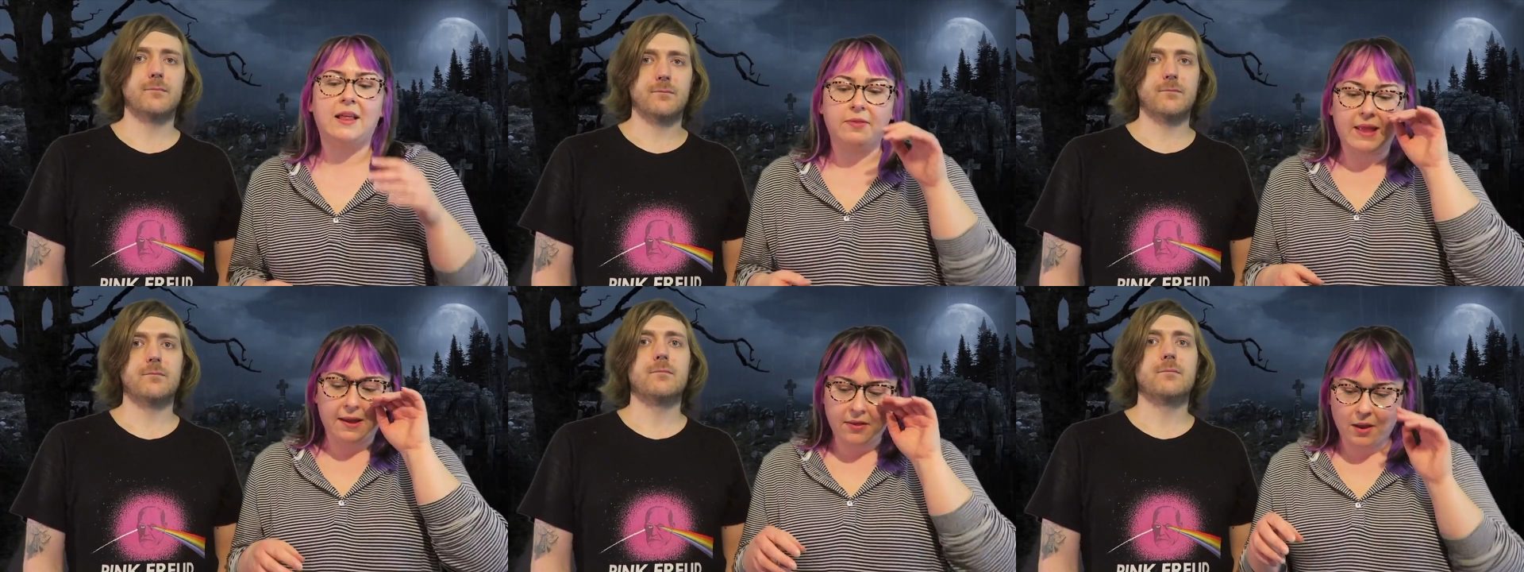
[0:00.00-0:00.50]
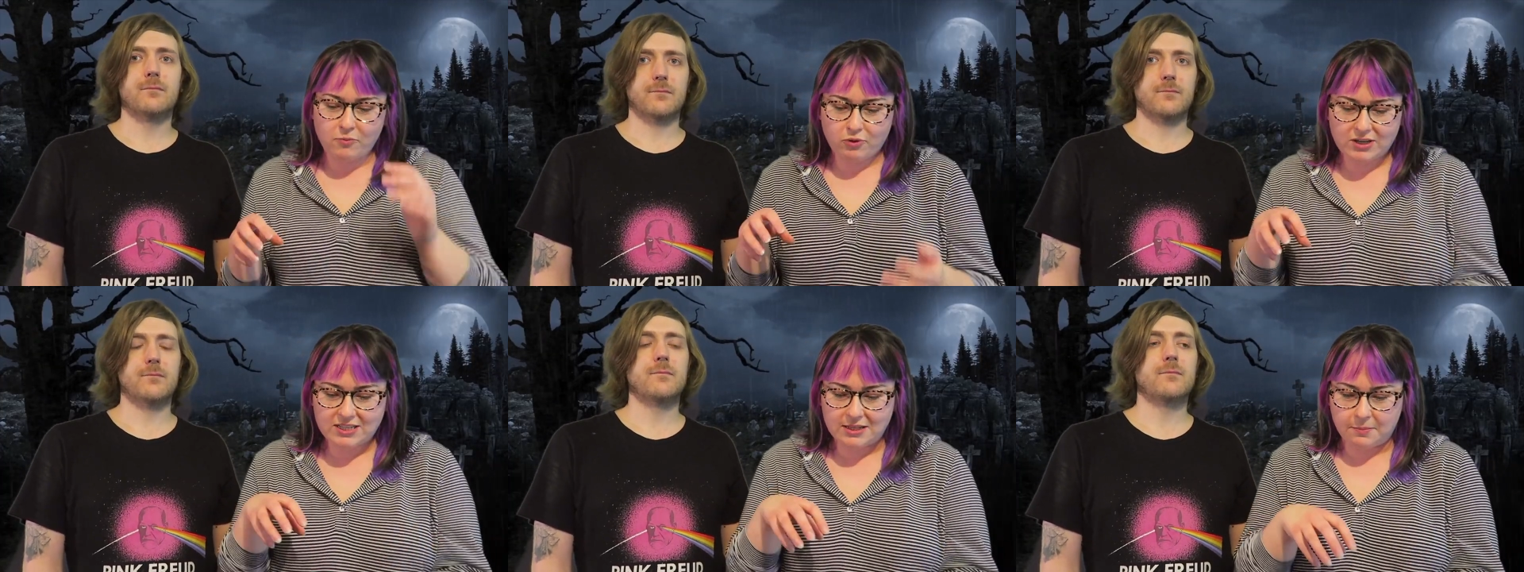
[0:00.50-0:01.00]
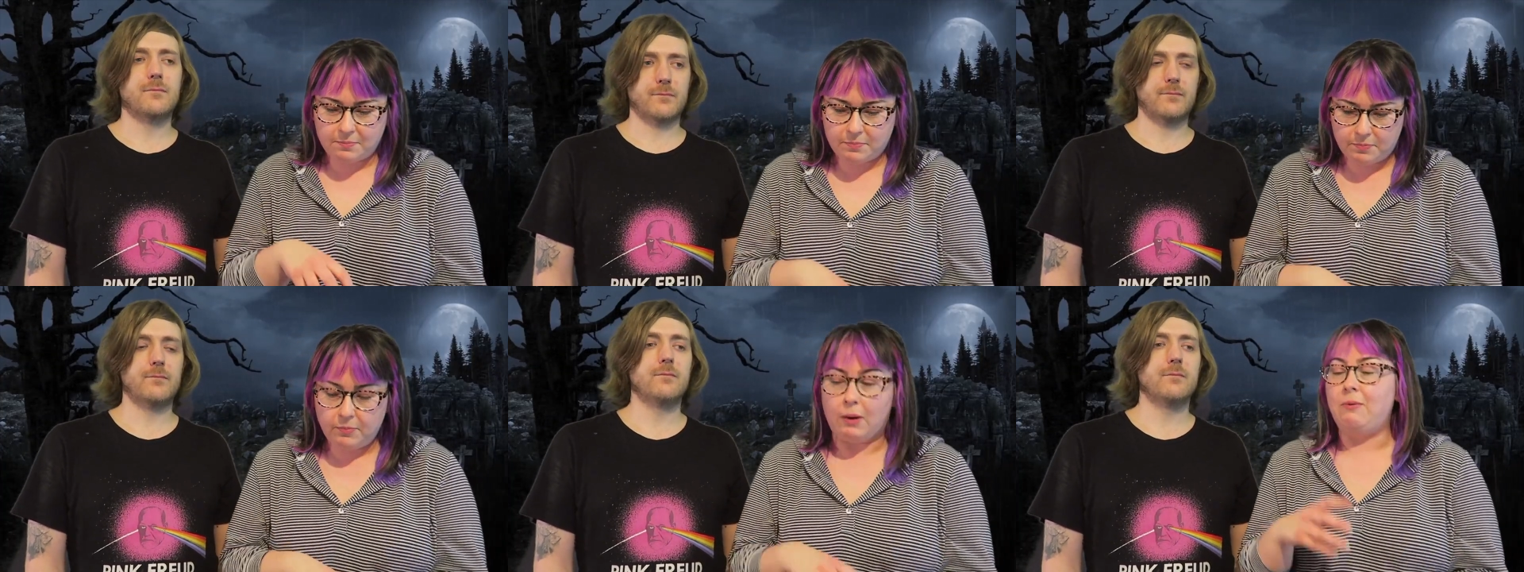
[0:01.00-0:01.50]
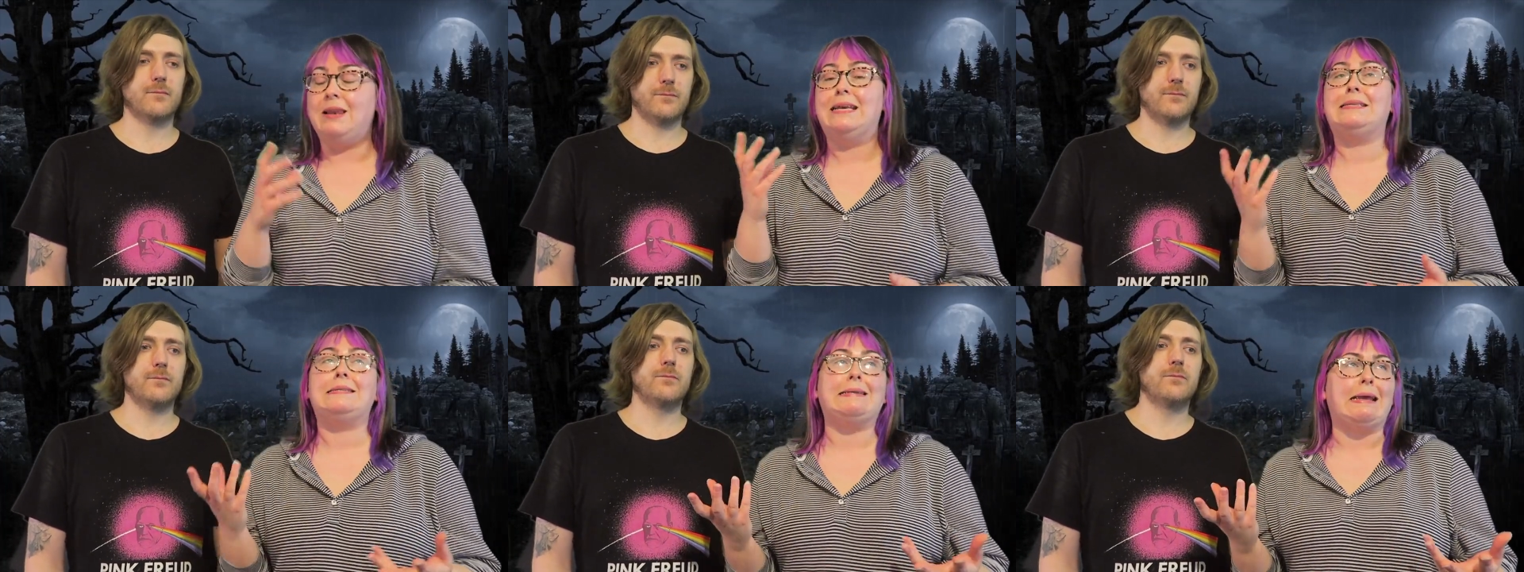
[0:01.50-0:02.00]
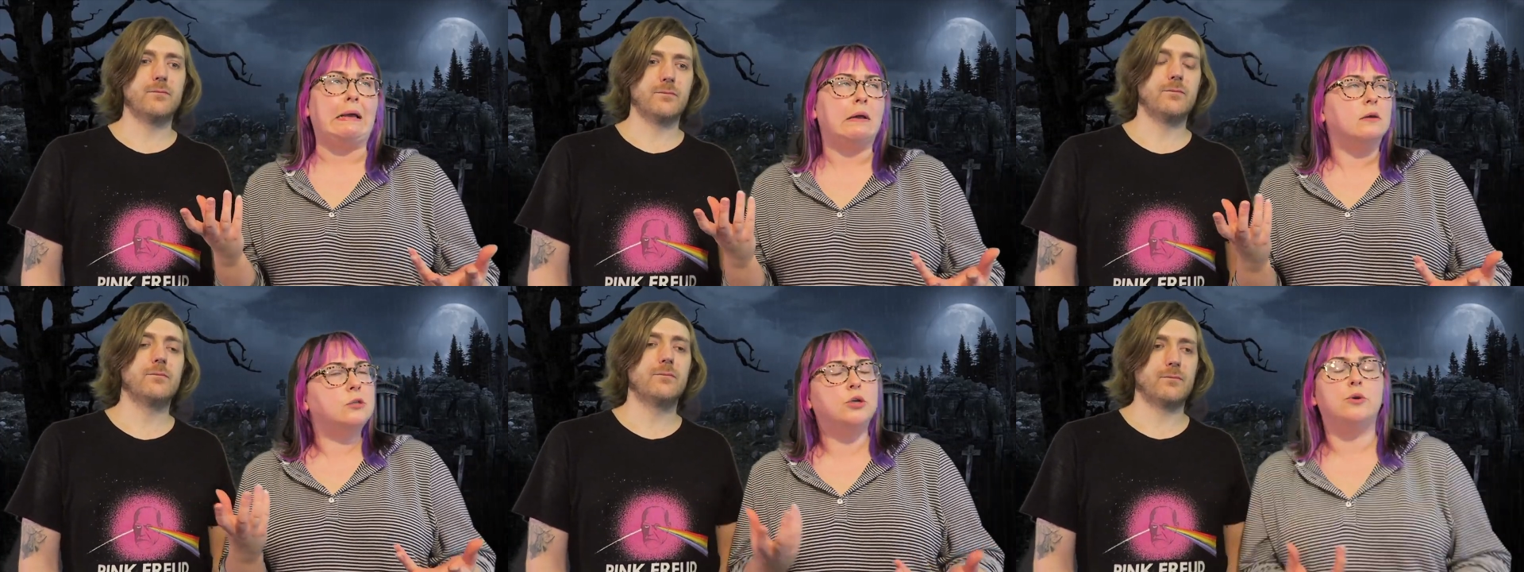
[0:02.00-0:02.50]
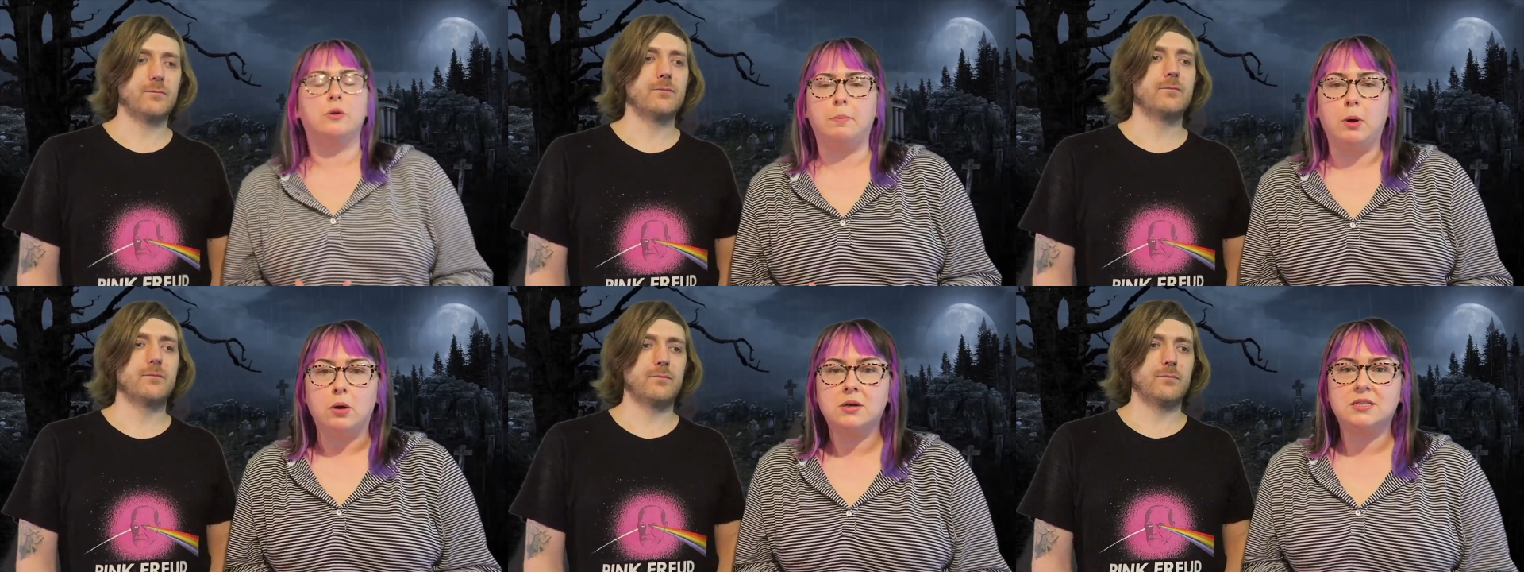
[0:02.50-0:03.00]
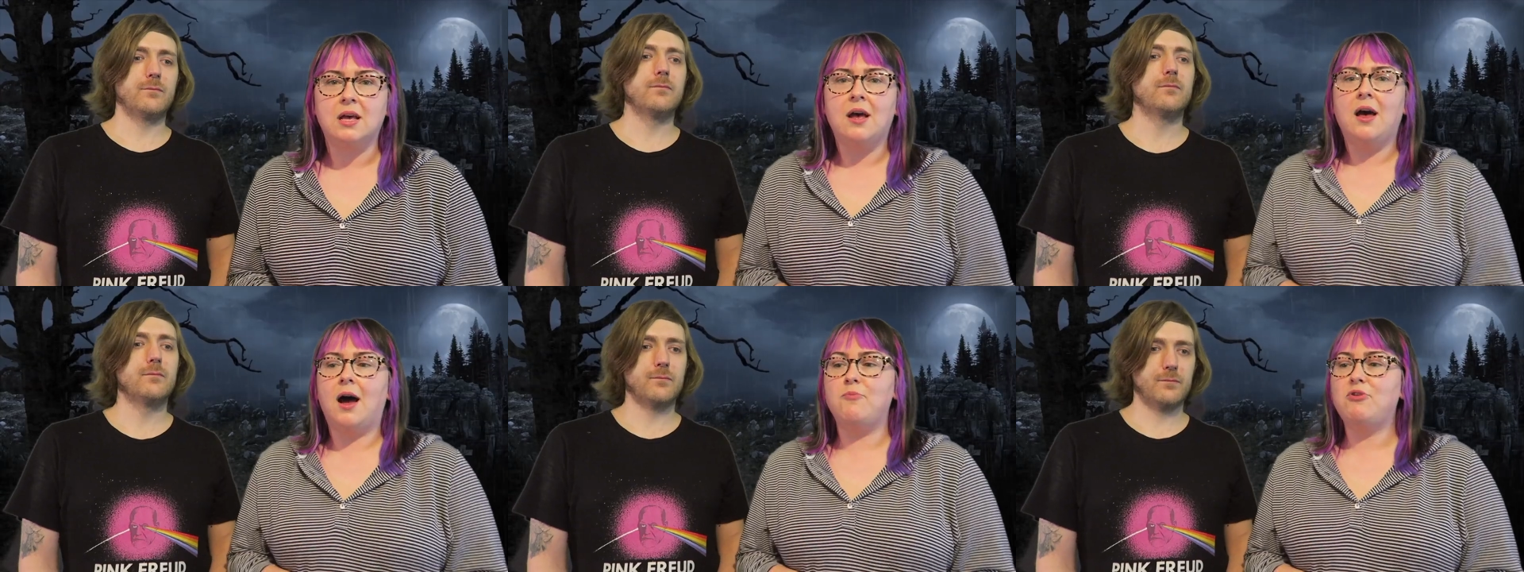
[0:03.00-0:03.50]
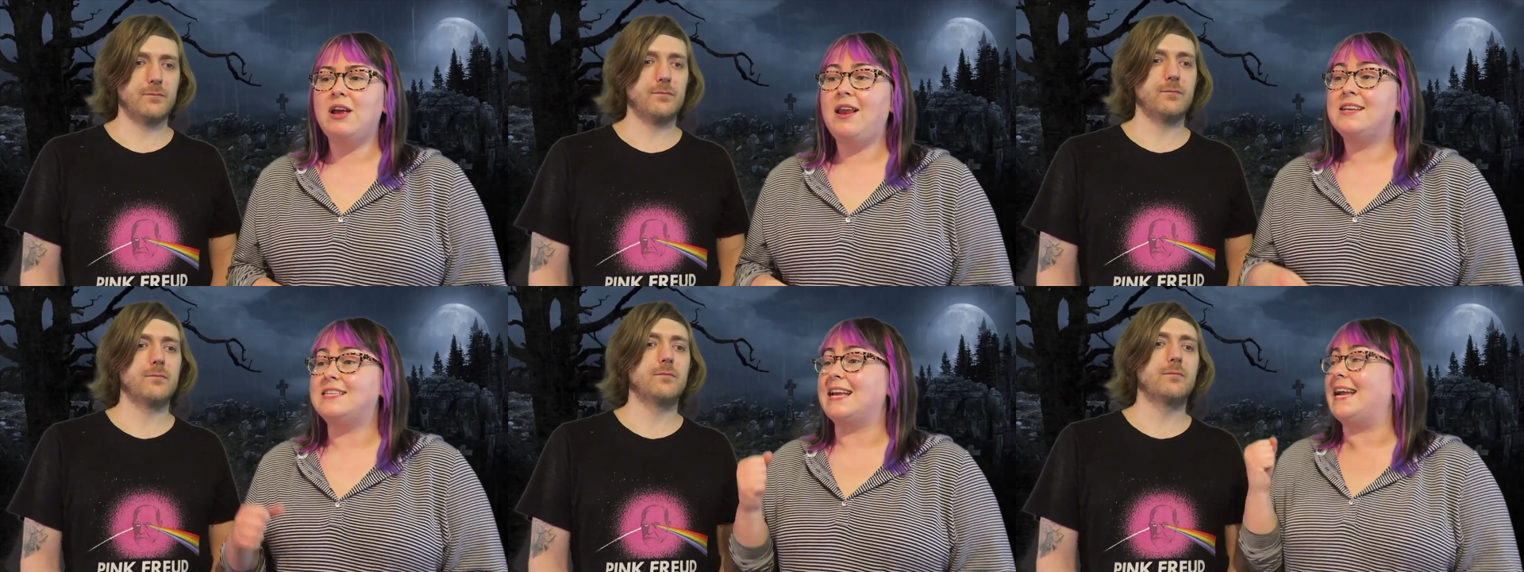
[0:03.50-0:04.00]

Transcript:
Speaker 1: and now that I'm reading the listening to the books, I'm realising